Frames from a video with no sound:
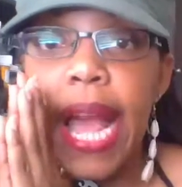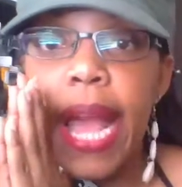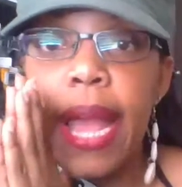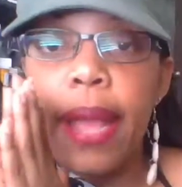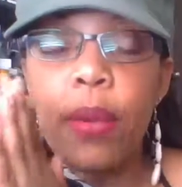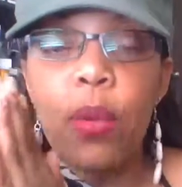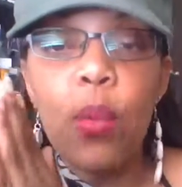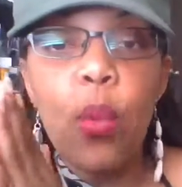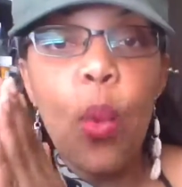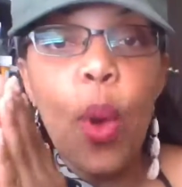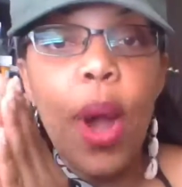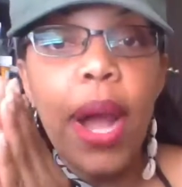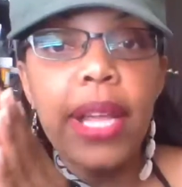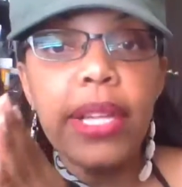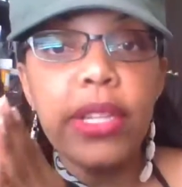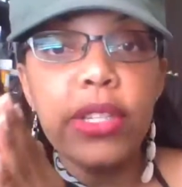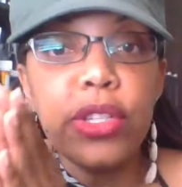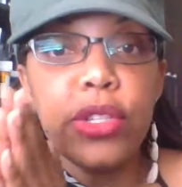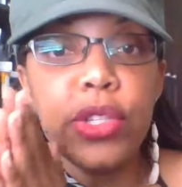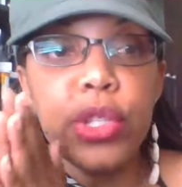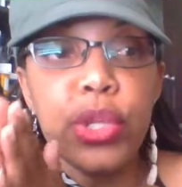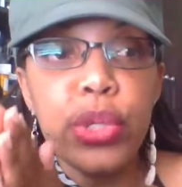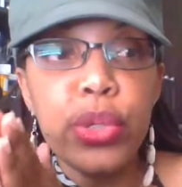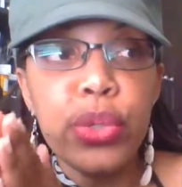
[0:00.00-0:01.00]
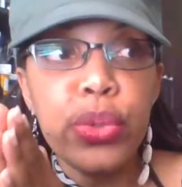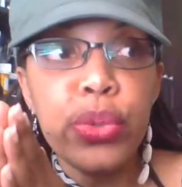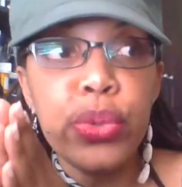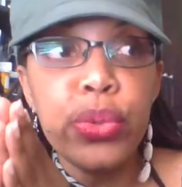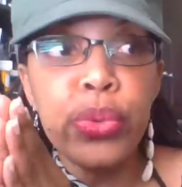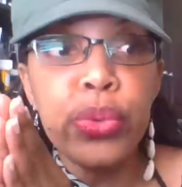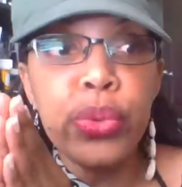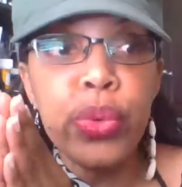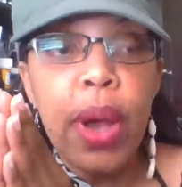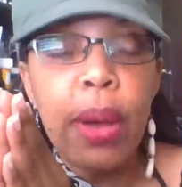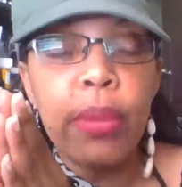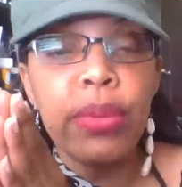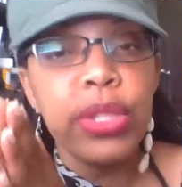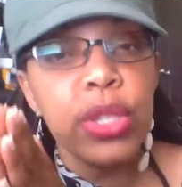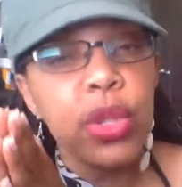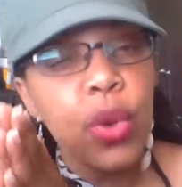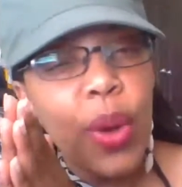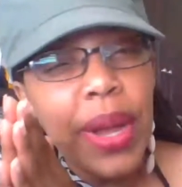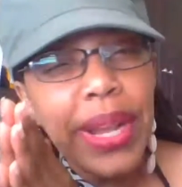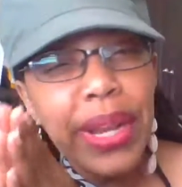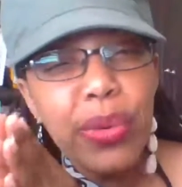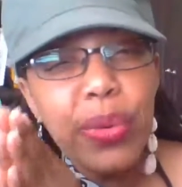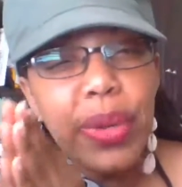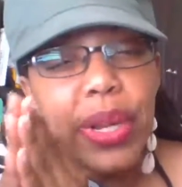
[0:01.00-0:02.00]
I was
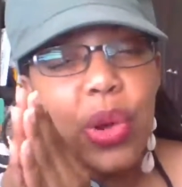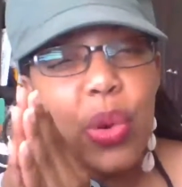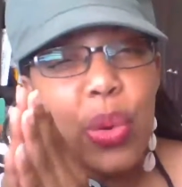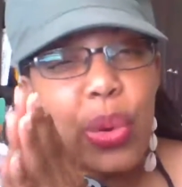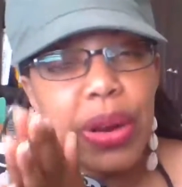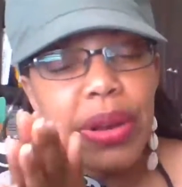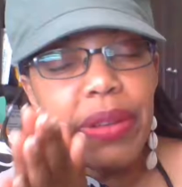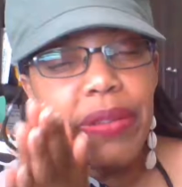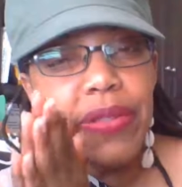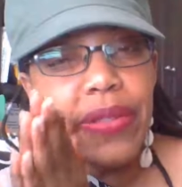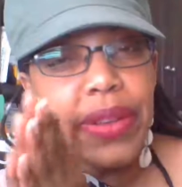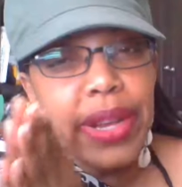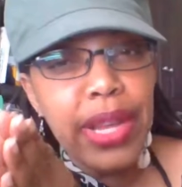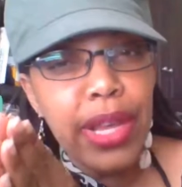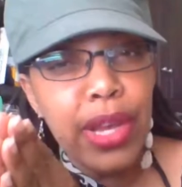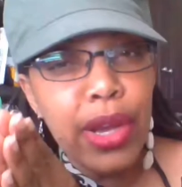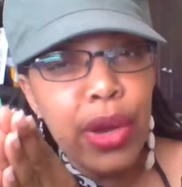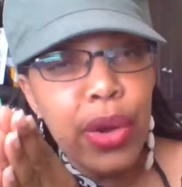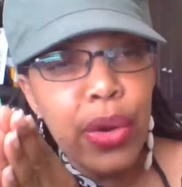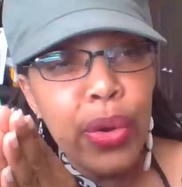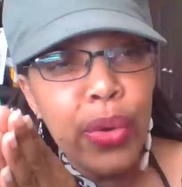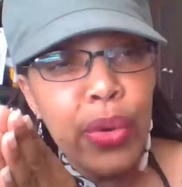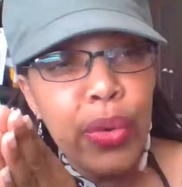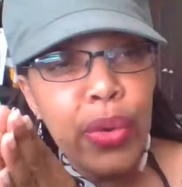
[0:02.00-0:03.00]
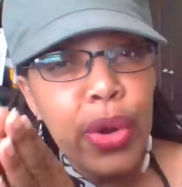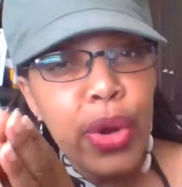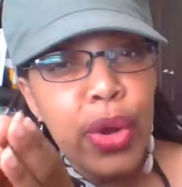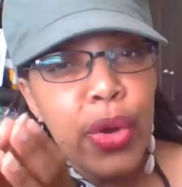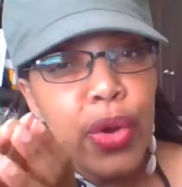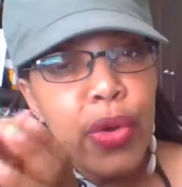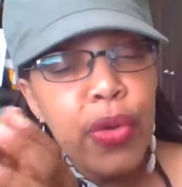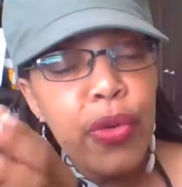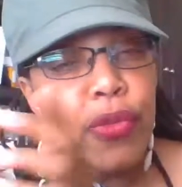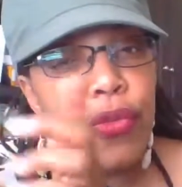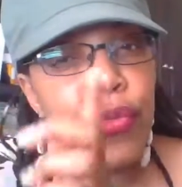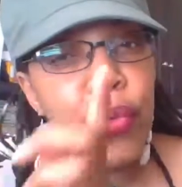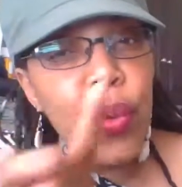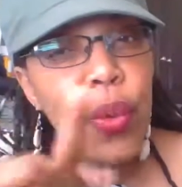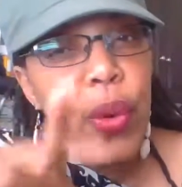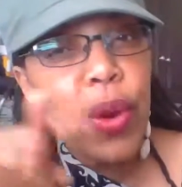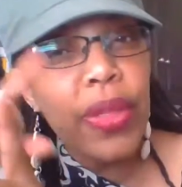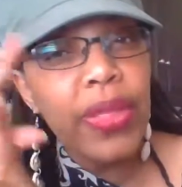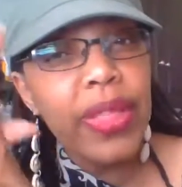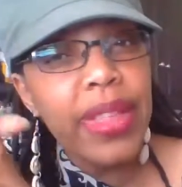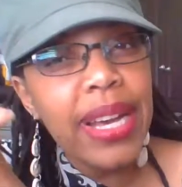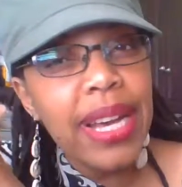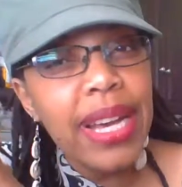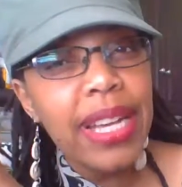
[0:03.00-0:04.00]
going to record a video
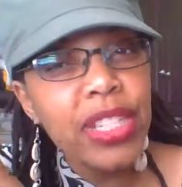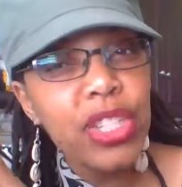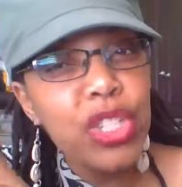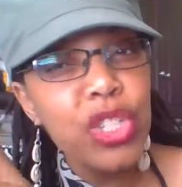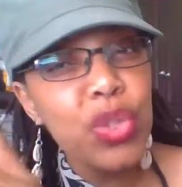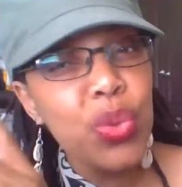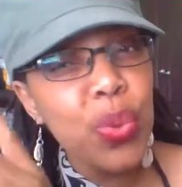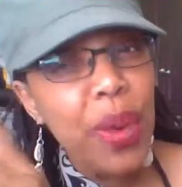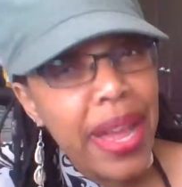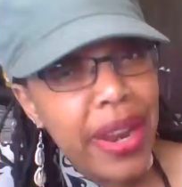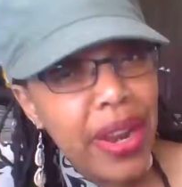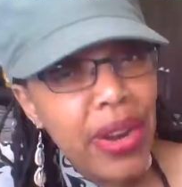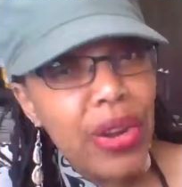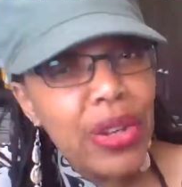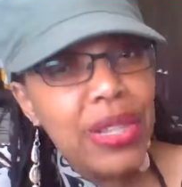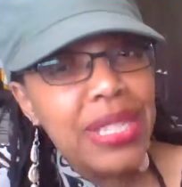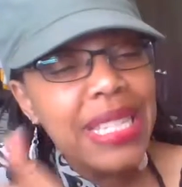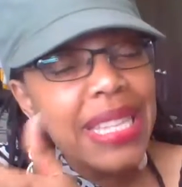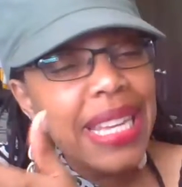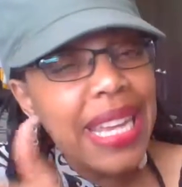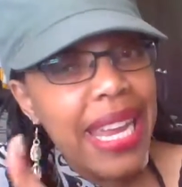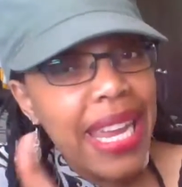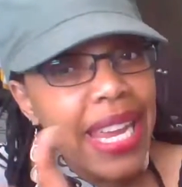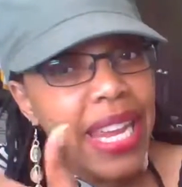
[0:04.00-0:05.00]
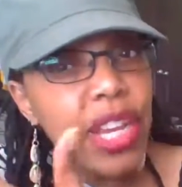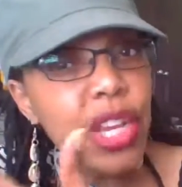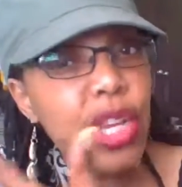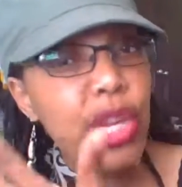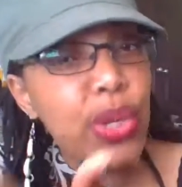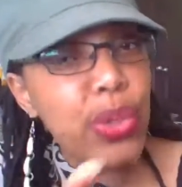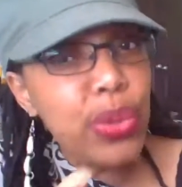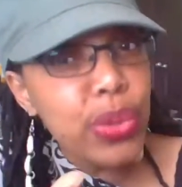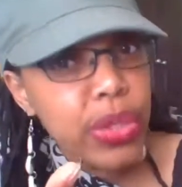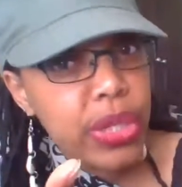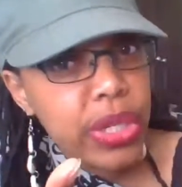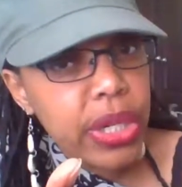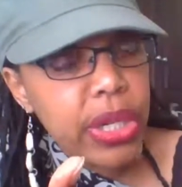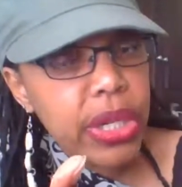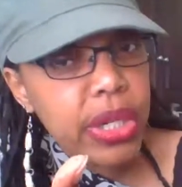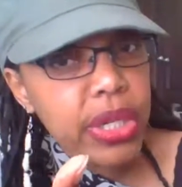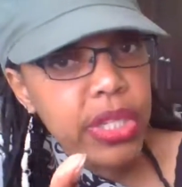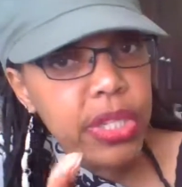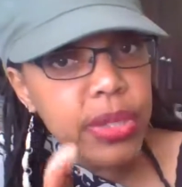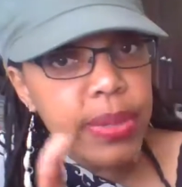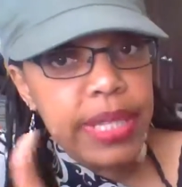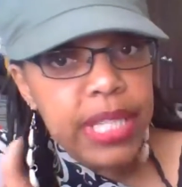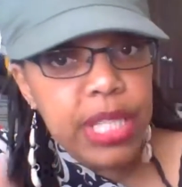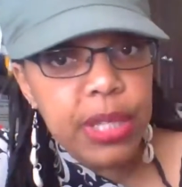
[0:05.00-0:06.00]
for the shredders, the end users,
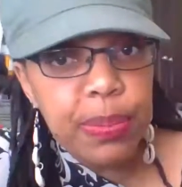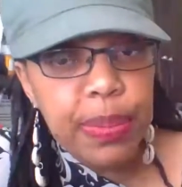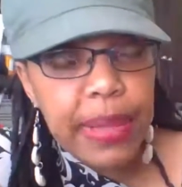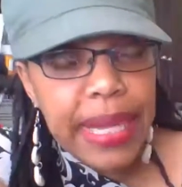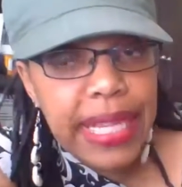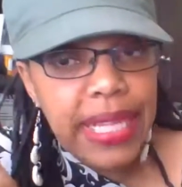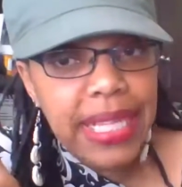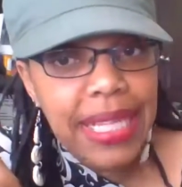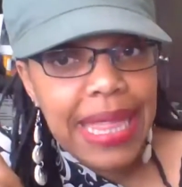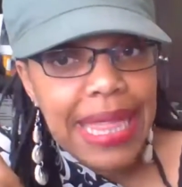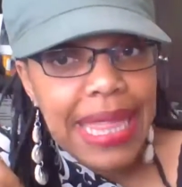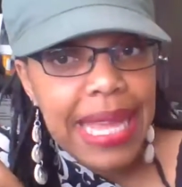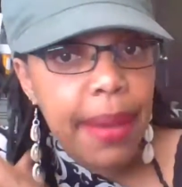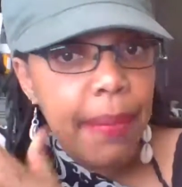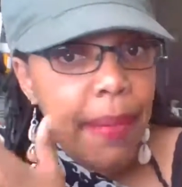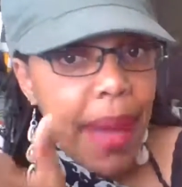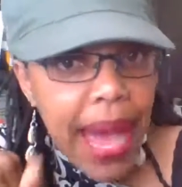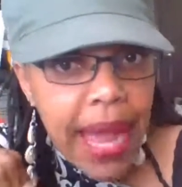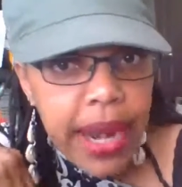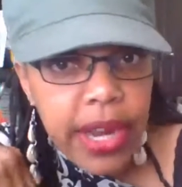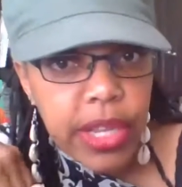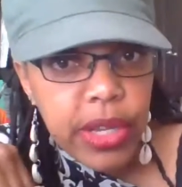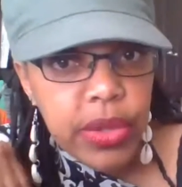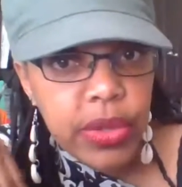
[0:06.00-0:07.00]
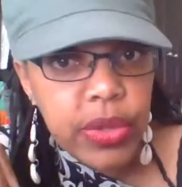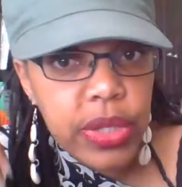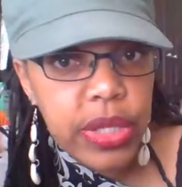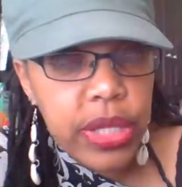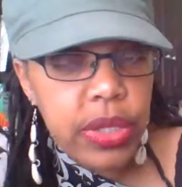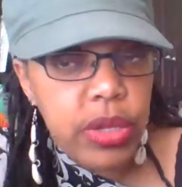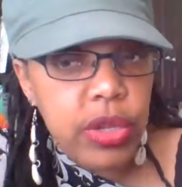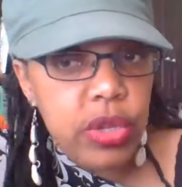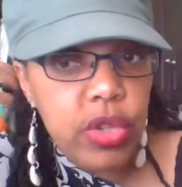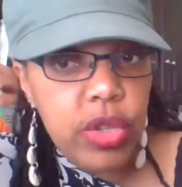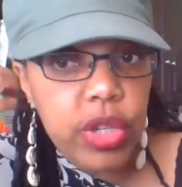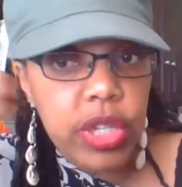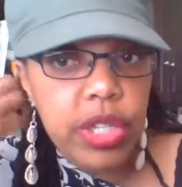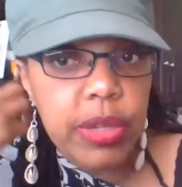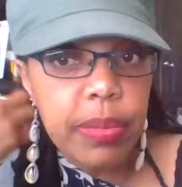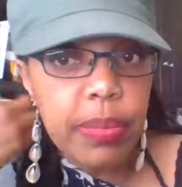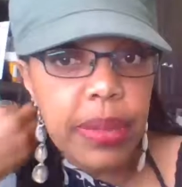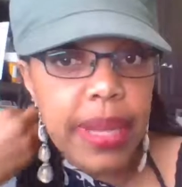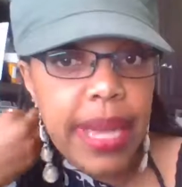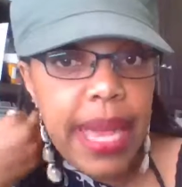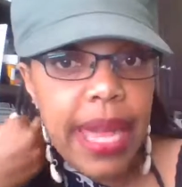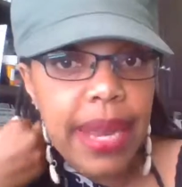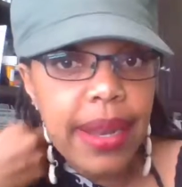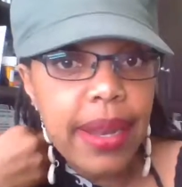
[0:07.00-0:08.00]
to explain to them how to use the nutrition
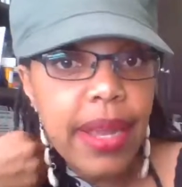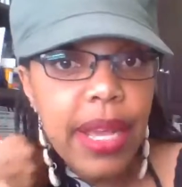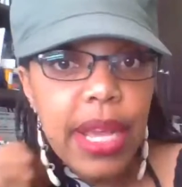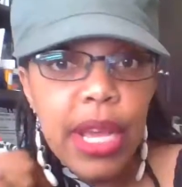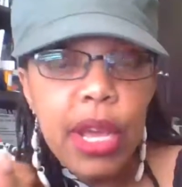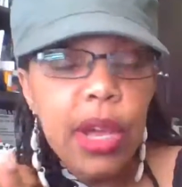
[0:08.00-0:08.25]
plan,